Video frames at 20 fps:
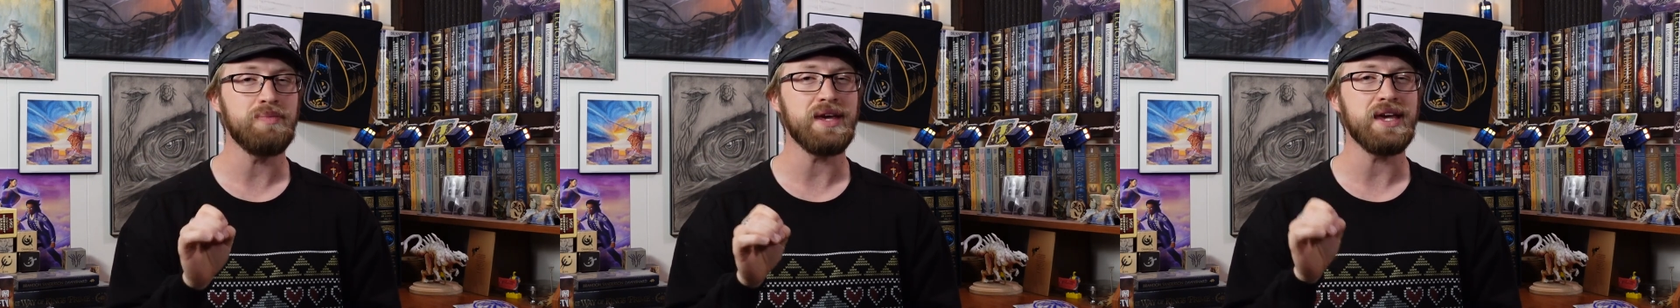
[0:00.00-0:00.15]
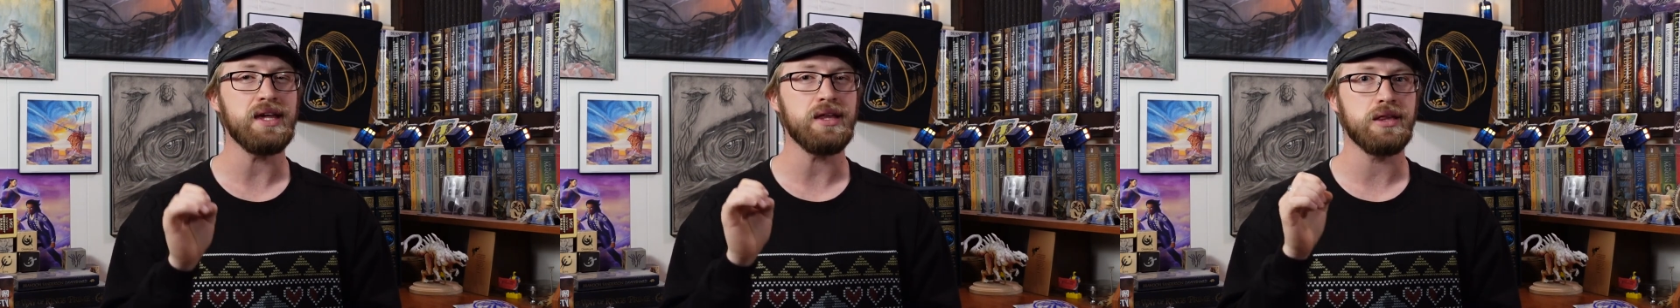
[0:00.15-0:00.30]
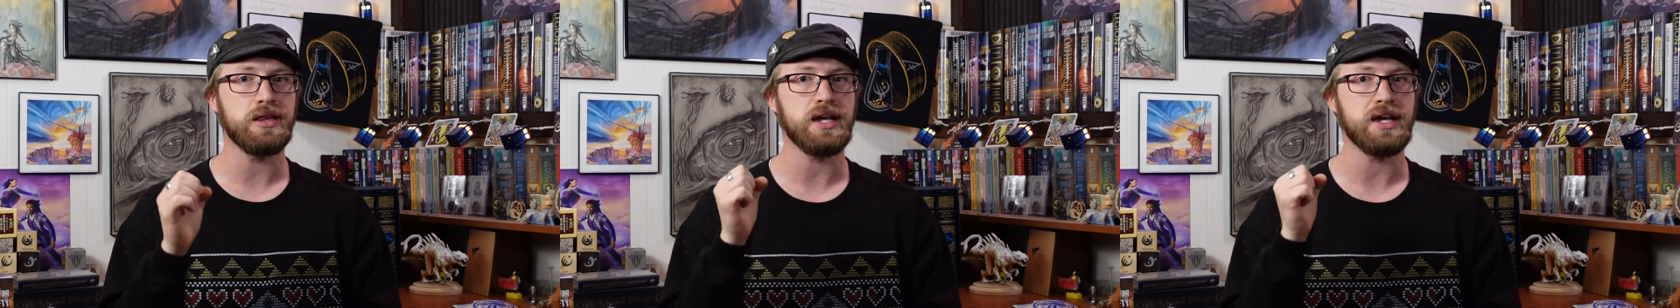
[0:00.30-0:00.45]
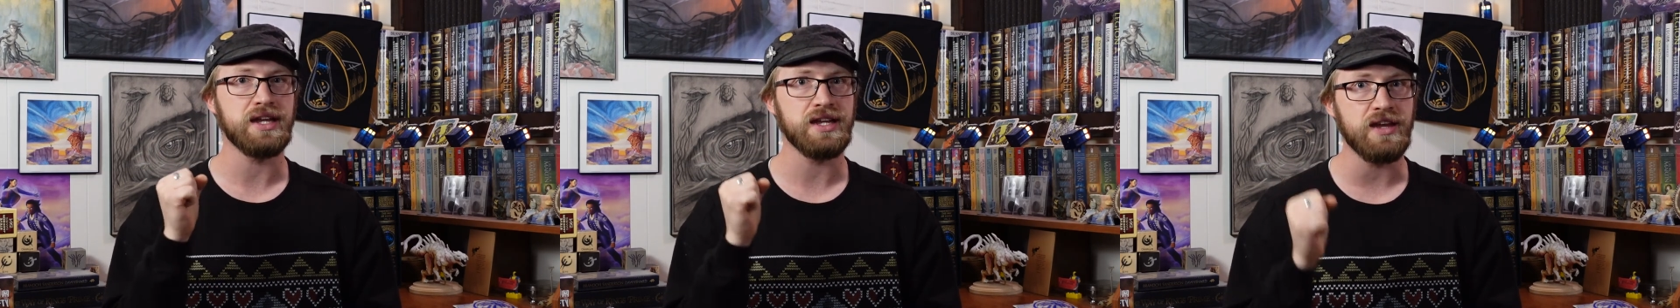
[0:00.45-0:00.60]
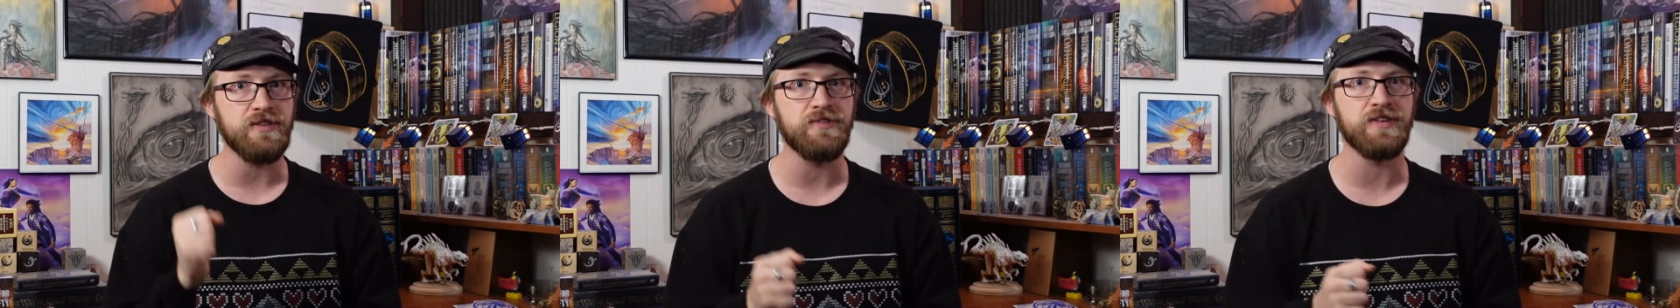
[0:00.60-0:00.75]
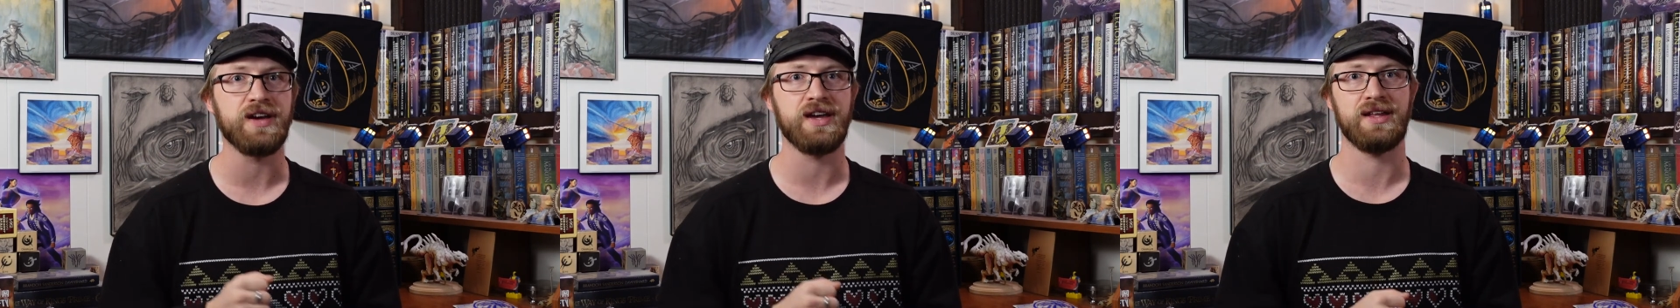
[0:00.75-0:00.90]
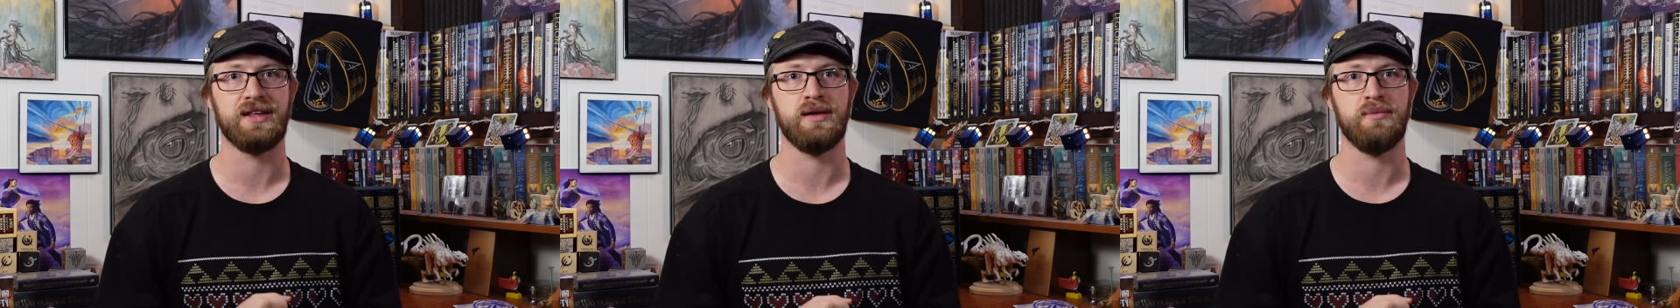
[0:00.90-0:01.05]
be
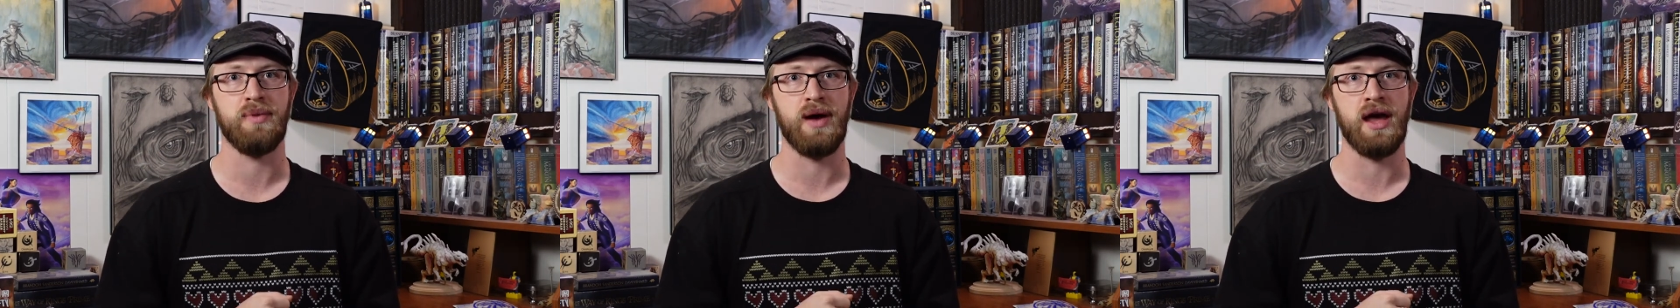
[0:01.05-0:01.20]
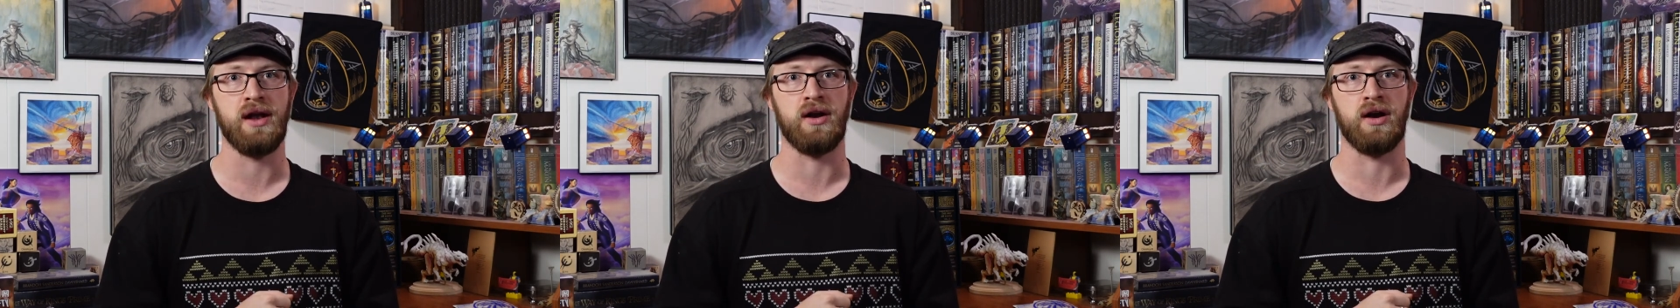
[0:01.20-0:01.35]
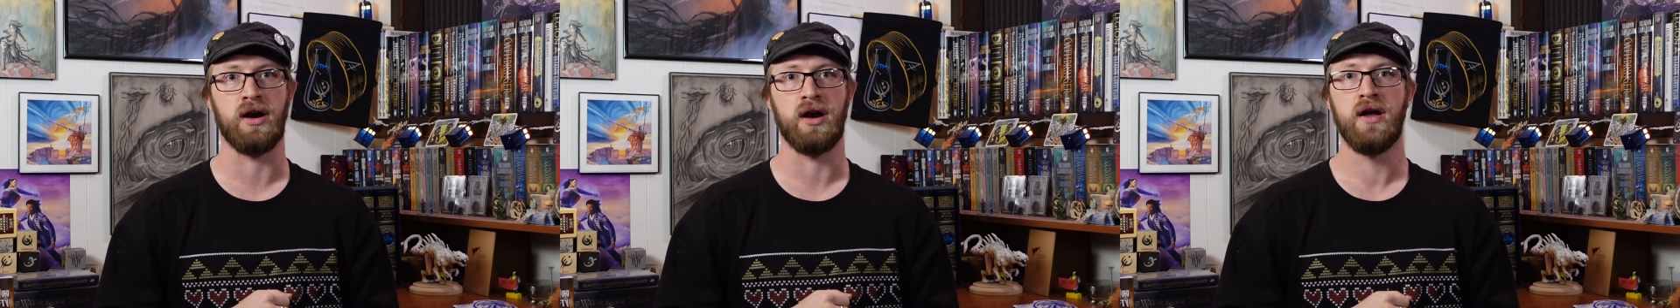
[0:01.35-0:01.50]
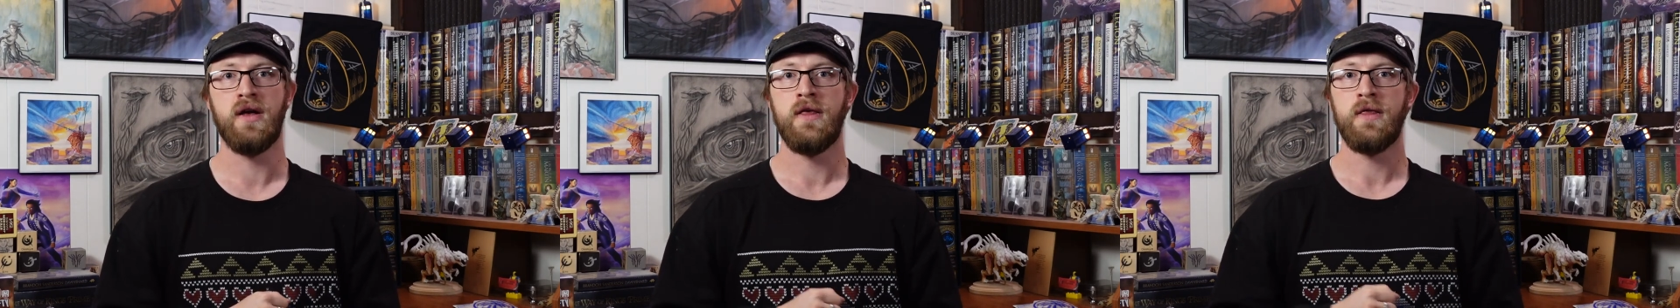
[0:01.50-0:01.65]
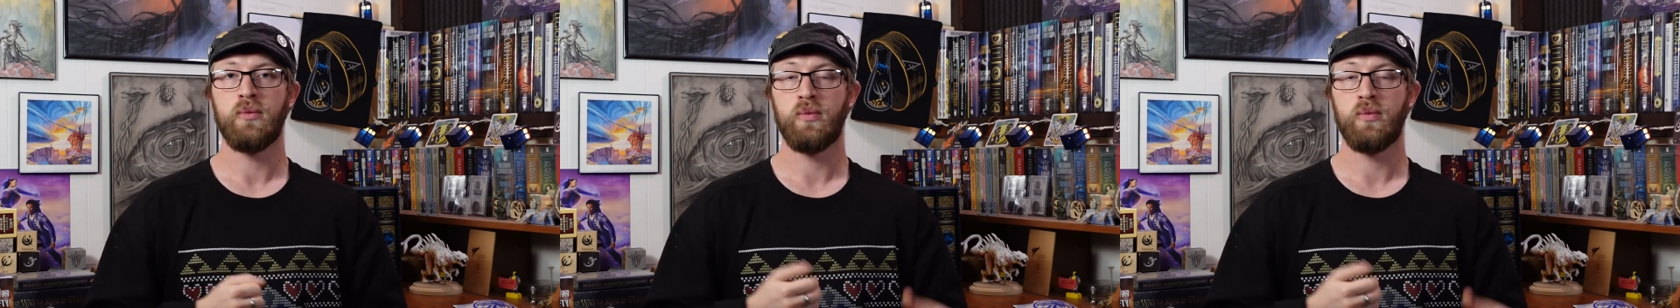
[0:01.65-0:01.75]
significantly better.